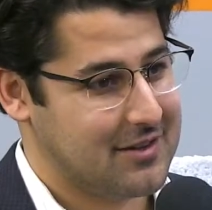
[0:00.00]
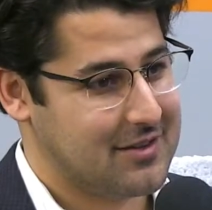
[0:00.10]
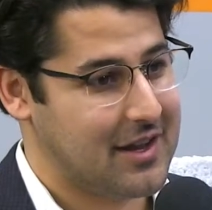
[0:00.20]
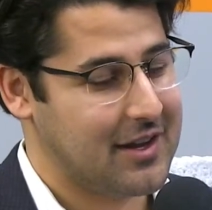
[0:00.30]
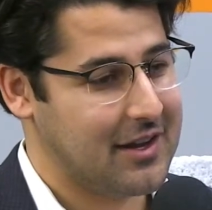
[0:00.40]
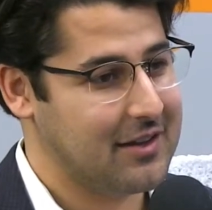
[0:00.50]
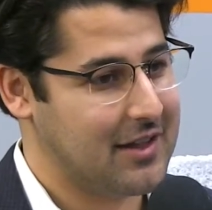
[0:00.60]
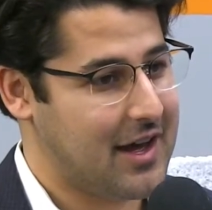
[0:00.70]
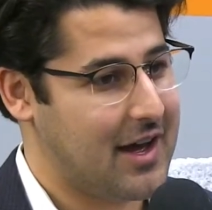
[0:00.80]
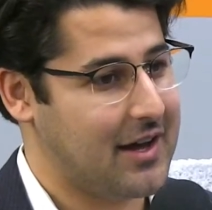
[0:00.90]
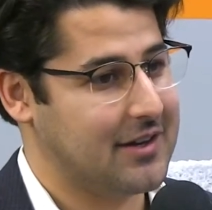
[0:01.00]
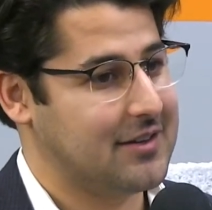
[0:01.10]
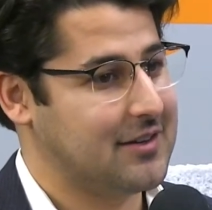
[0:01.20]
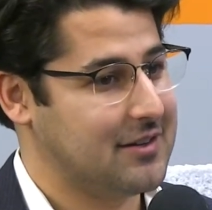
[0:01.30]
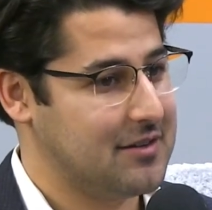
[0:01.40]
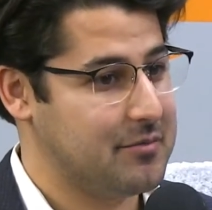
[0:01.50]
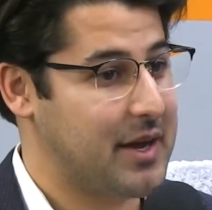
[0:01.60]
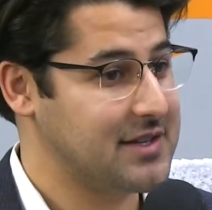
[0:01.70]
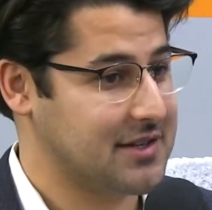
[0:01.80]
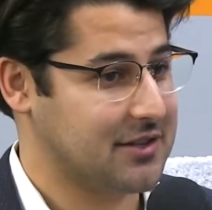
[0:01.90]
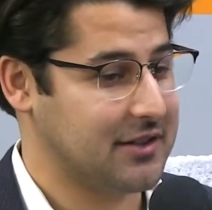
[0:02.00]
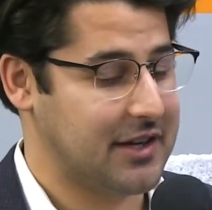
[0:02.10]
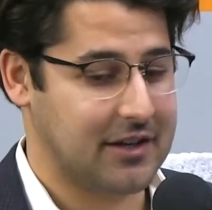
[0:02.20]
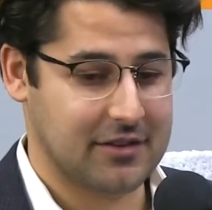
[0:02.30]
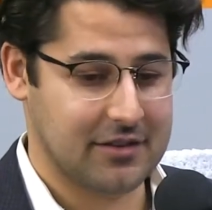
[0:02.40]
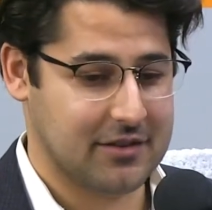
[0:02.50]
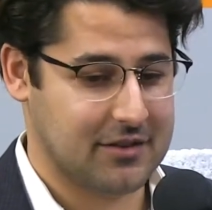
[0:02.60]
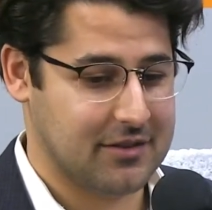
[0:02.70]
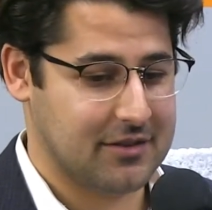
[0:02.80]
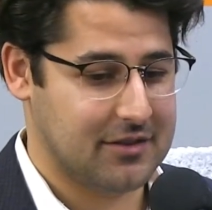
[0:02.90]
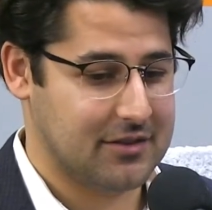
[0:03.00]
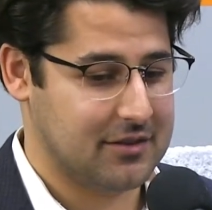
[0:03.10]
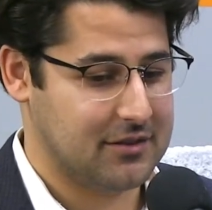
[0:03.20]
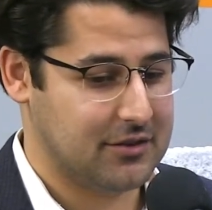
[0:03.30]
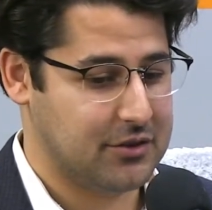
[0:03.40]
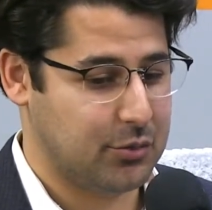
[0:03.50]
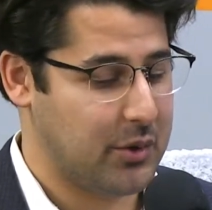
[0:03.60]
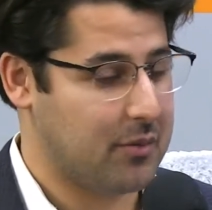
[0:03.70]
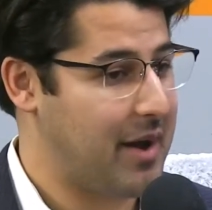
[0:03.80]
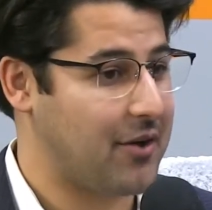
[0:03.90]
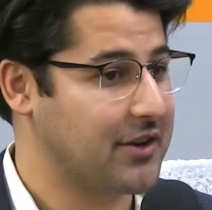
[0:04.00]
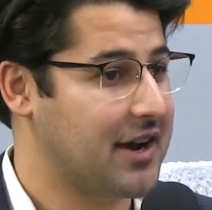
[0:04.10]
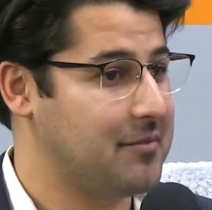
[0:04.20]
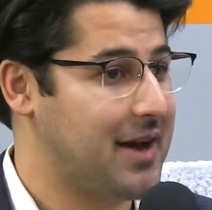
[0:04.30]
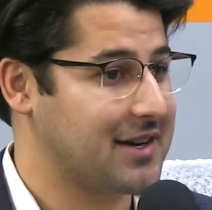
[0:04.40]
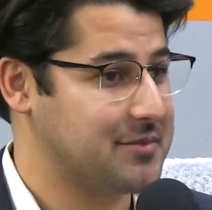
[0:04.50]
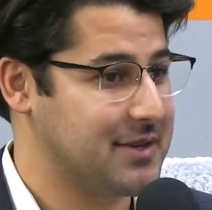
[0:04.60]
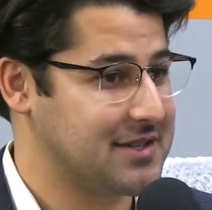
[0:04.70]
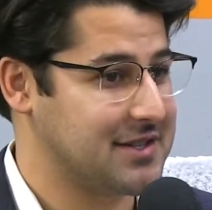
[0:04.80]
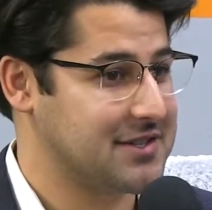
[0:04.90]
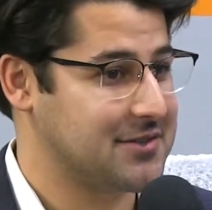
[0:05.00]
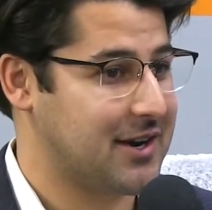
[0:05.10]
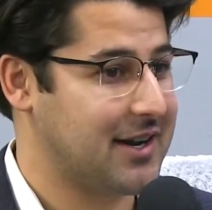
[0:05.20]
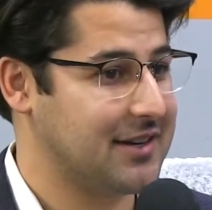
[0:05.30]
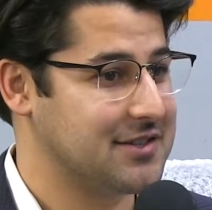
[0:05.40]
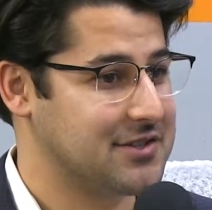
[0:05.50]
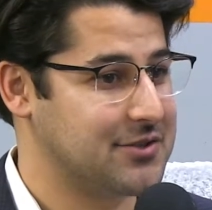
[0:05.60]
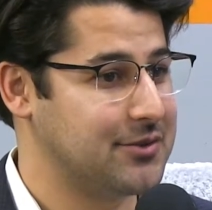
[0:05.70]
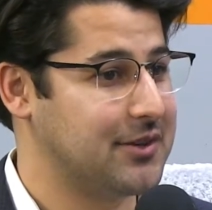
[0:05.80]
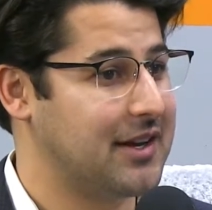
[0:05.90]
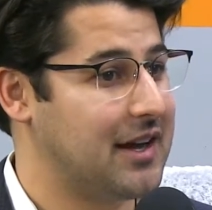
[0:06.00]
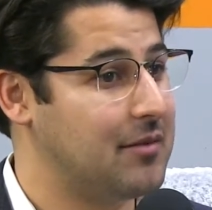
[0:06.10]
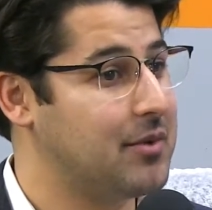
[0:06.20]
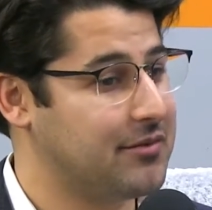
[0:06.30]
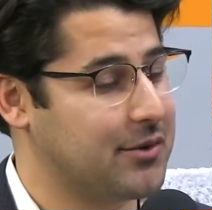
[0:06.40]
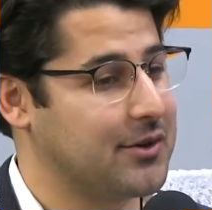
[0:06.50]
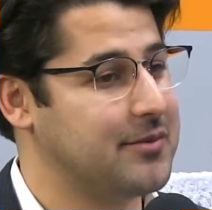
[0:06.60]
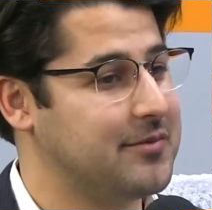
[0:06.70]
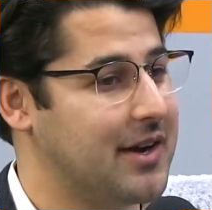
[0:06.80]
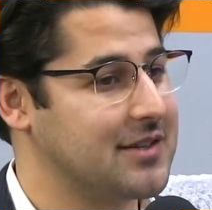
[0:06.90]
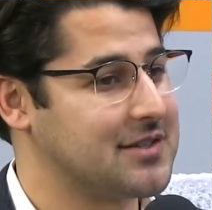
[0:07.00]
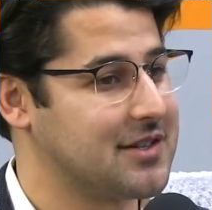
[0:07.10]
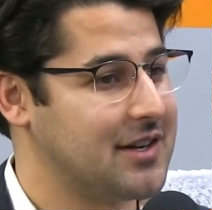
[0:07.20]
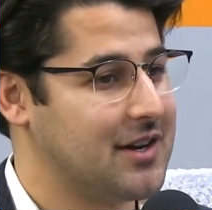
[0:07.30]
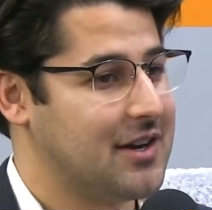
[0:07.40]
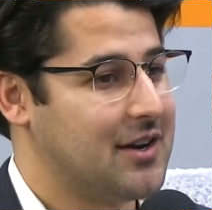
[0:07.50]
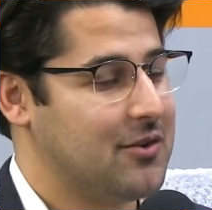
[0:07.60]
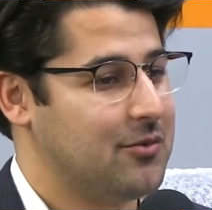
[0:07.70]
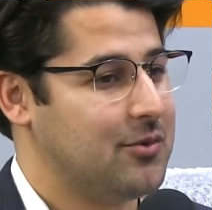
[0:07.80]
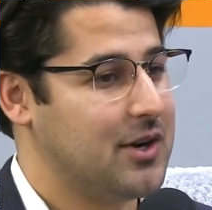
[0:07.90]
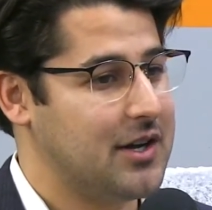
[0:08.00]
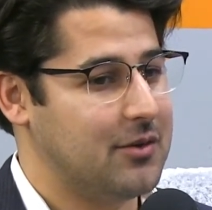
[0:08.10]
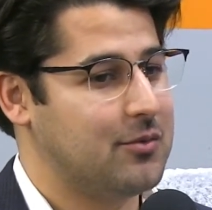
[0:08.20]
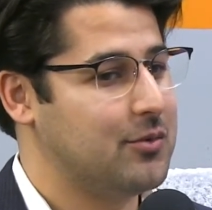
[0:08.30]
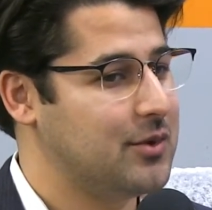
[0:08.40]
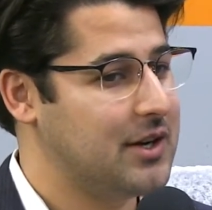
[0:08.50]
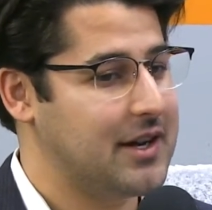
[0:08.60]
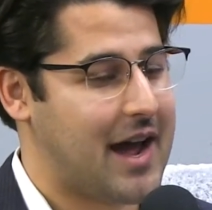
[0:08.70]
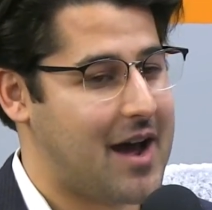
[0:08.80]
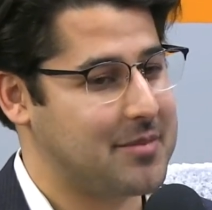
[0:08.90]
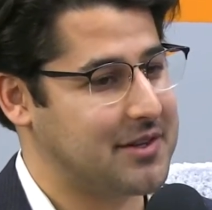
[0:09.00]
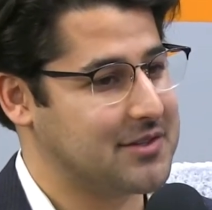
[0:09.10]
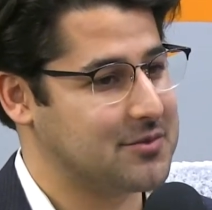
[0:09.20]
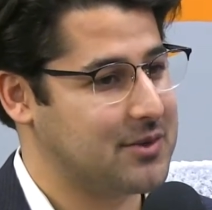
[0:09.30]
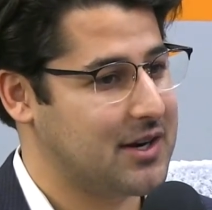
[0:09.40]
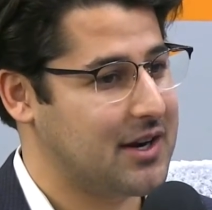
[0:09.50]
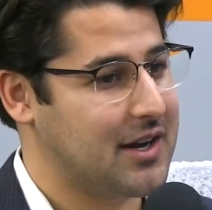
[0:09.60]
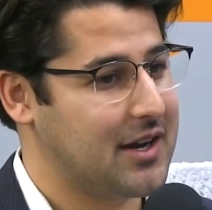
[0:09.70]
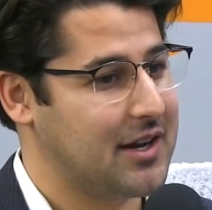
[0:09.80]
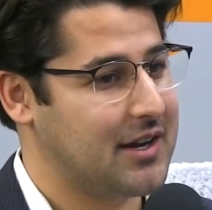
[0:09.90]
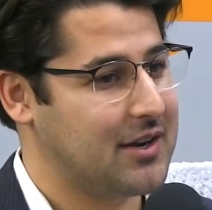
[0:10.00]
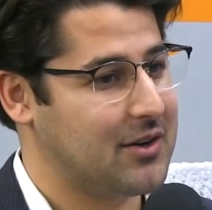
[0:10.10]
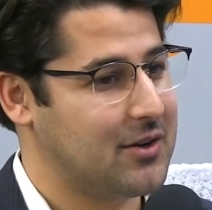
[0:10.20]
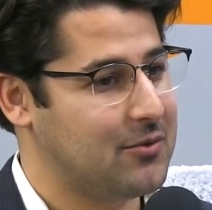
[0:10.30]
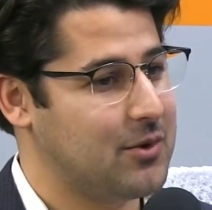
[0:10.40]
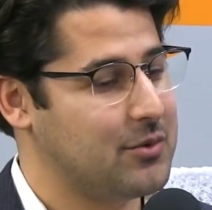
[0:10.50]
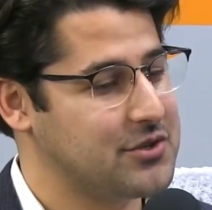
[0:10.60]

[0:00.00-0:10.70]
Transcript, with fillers: thinking that basically we were bound to come back to business, right? Soon and before Hoopfest. What what happened? Why? What was